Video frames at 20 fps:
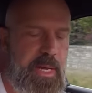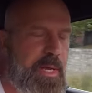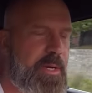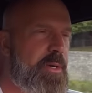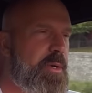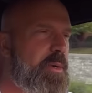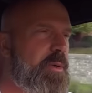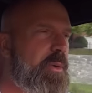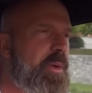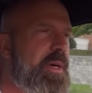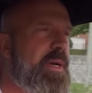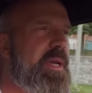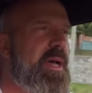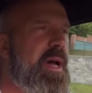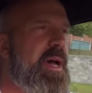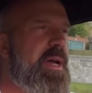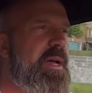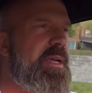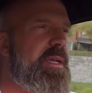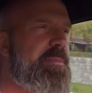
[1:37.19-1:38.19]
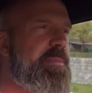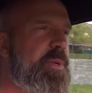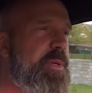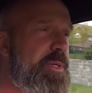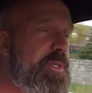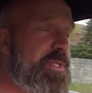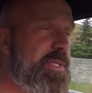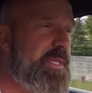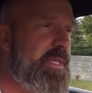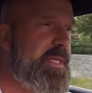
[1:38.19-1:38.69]
I know a guy
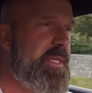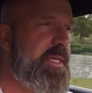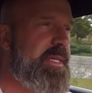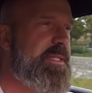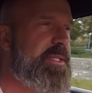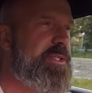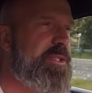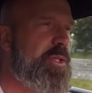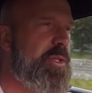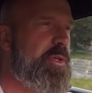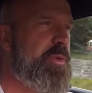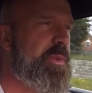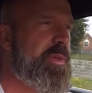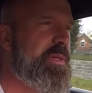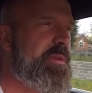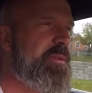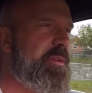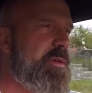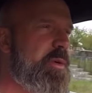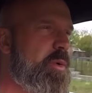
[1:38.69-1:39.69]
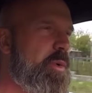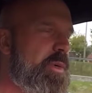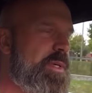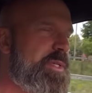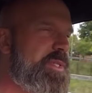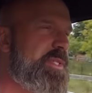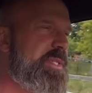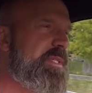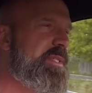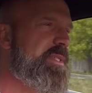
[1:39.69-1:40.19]
personally that took one of the
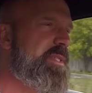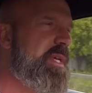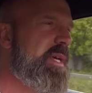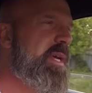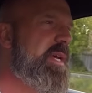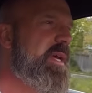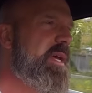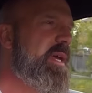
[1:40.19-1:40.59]
courses,